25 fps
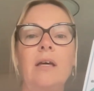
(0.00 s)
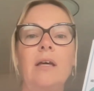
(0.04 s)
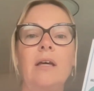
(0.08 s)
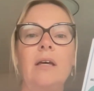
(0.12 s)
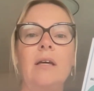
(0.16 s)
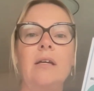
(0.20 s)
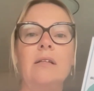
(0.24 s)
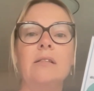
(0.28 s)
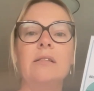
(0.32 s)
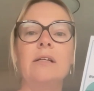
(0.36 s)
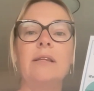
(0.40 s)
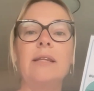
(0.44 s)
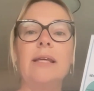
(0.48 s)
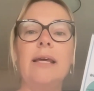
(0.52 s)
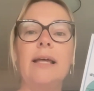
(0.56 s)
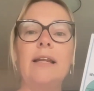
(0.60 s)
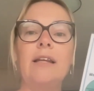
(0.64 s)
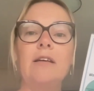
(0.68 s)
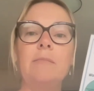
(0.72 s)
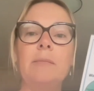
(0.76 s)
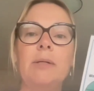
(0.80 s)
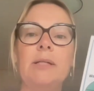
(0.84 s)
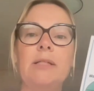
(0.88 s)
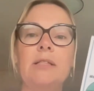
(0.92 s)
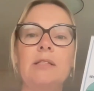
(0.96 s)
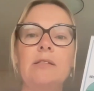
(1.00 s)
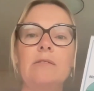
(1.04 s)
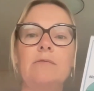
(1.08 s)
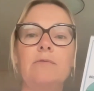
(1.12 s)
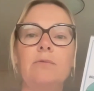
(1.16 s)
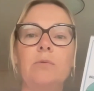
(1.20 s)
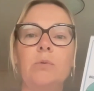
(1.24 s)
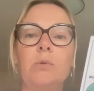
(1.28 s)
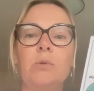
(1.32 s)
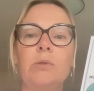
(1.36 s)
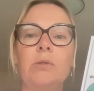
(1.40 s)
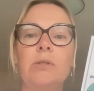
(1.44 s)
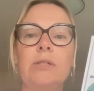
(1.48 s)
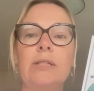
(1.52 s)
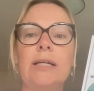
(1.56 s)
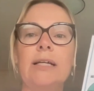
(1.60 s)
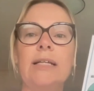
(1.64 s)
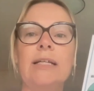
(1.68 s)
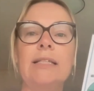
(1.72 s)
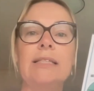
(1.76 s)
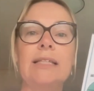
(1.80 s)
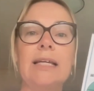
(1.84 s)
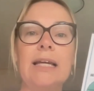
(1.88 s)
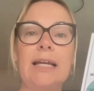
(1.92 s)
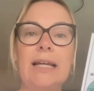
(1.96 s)
So the element of wood and
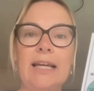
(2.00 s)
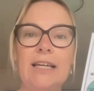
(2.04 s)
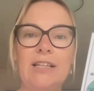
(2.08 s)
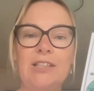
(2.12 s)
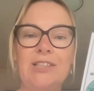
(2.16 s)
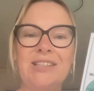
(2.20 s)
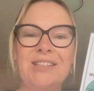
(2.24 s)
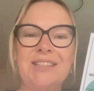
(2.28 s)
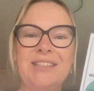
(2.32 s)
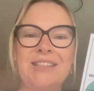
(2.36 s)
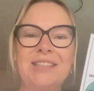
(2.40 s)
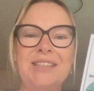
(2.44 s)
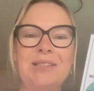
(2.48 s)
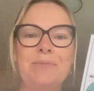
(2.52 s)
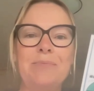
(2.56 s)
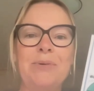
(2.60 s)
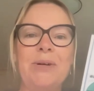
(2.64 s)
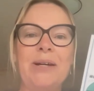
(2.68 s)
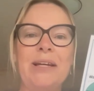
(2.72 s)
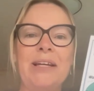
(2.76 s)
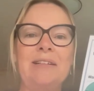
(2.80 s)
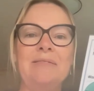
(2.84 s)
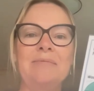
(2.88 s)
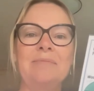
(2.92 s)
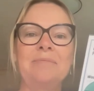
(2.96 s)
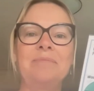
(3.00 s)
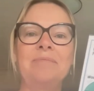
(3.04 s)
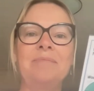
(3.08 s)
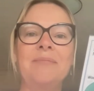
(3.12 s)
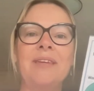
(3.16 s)
its connection to spring.